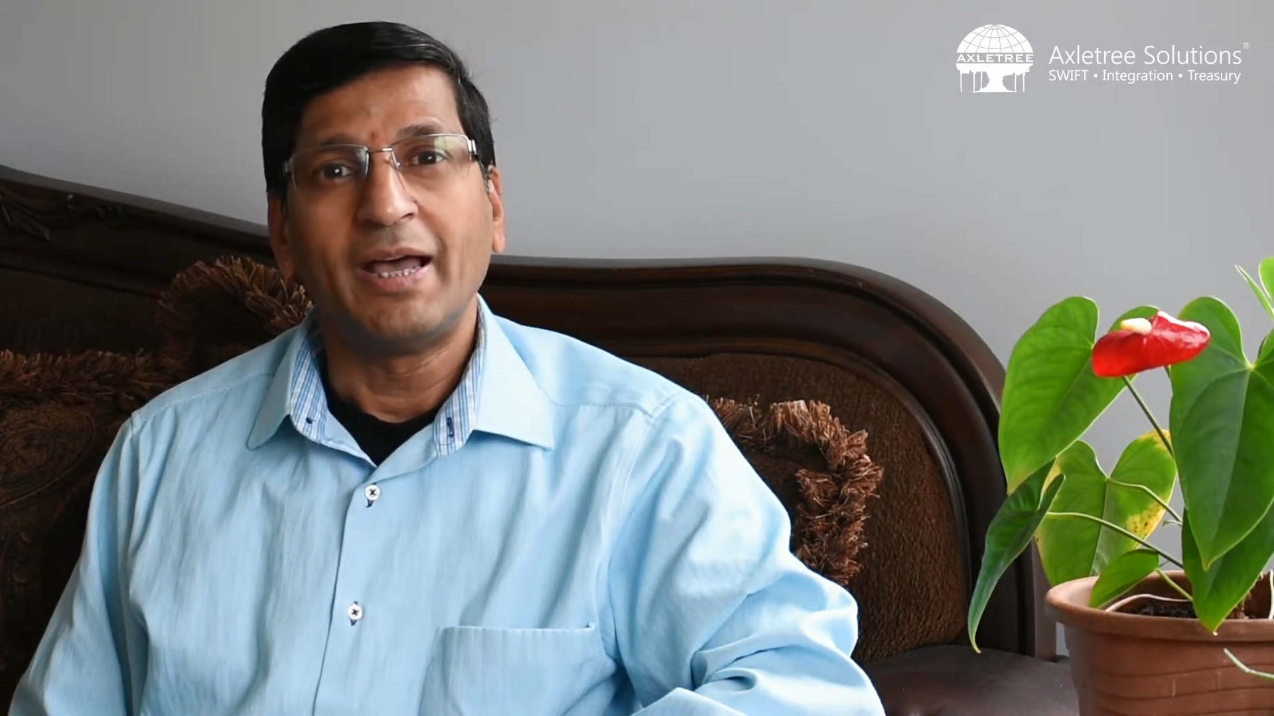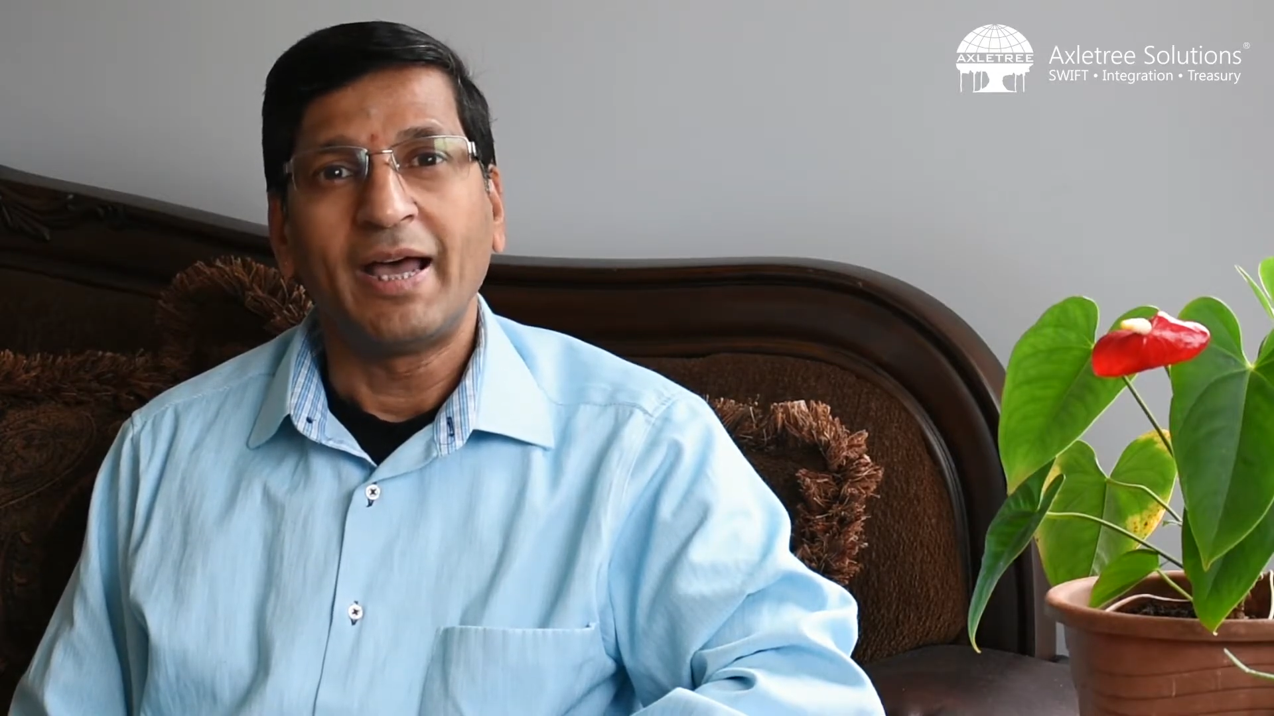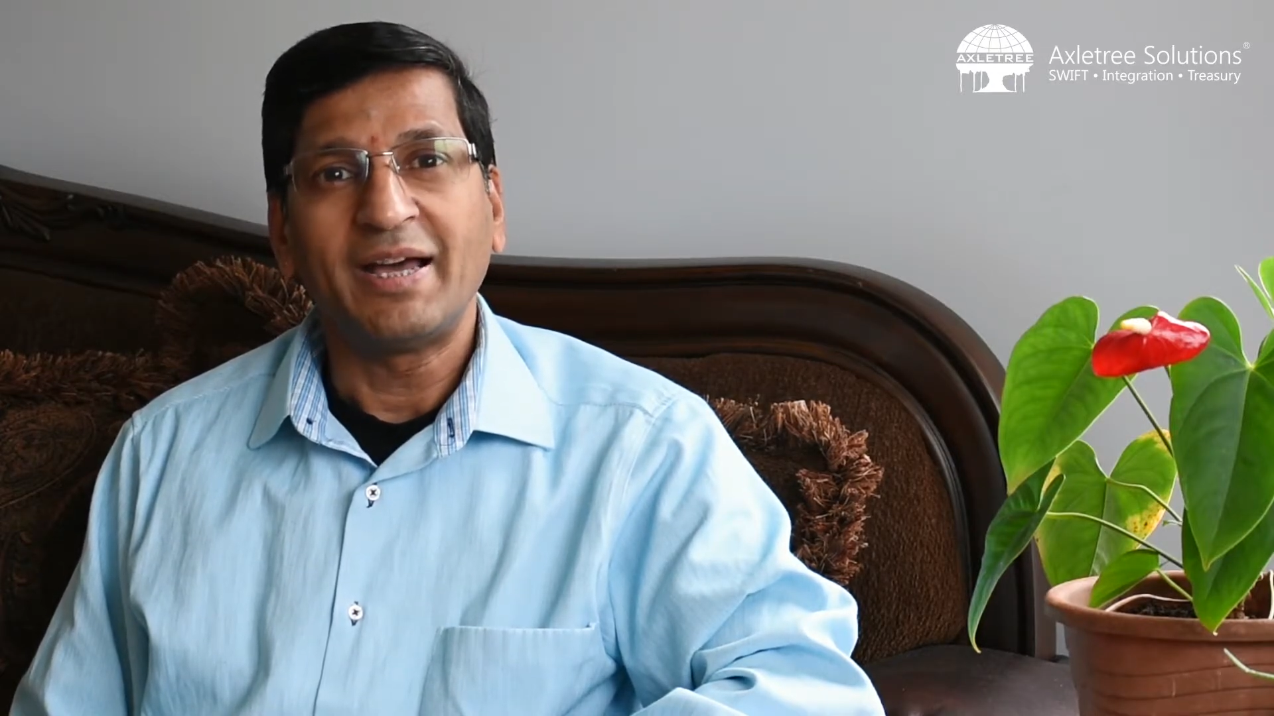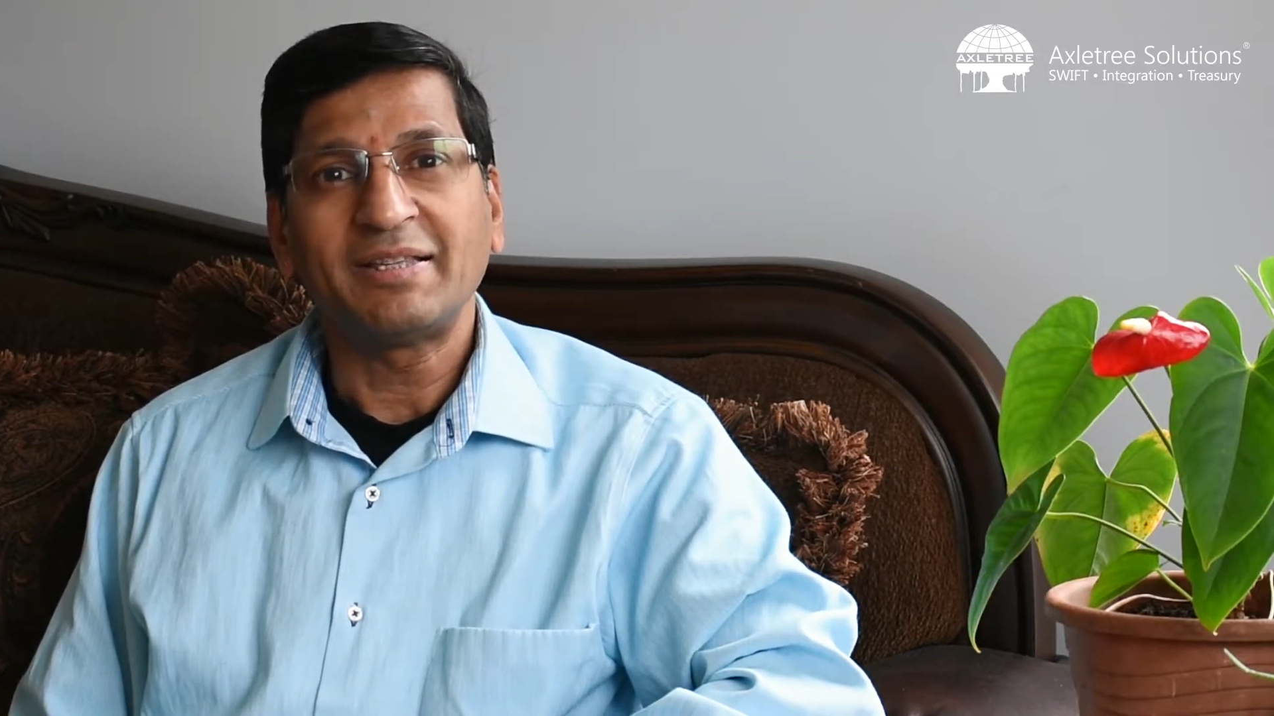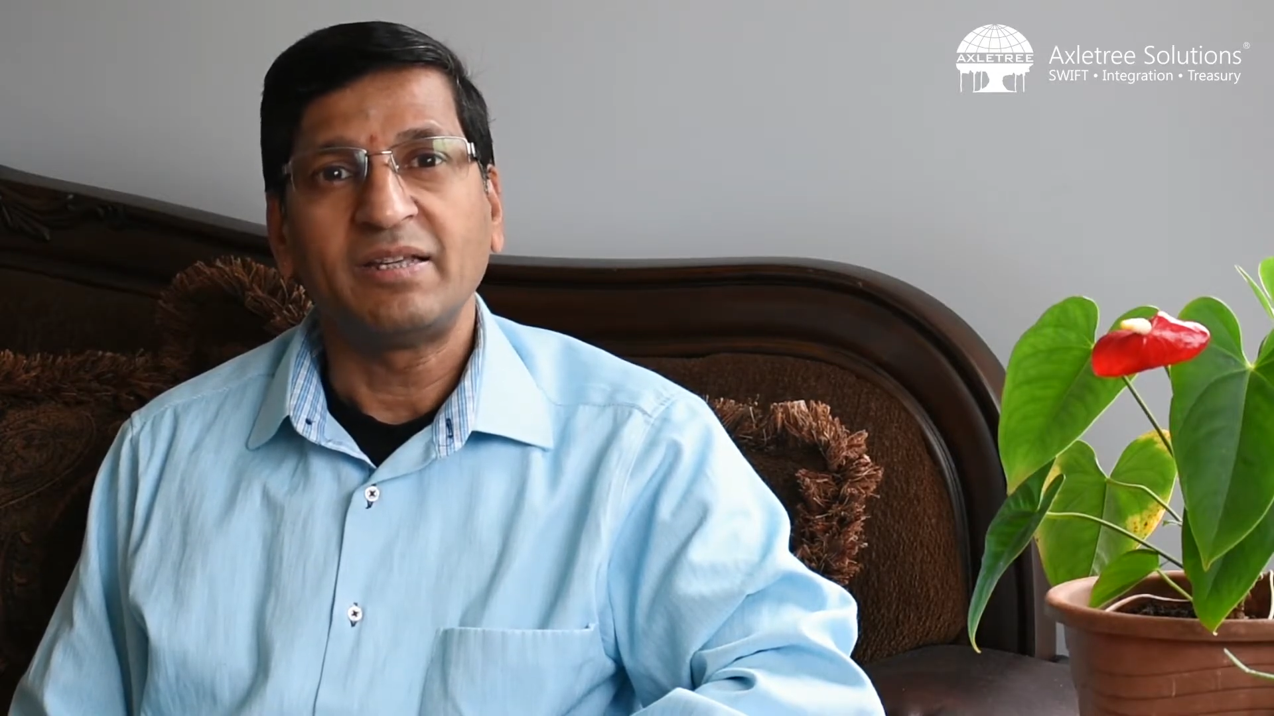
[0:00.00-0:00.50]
has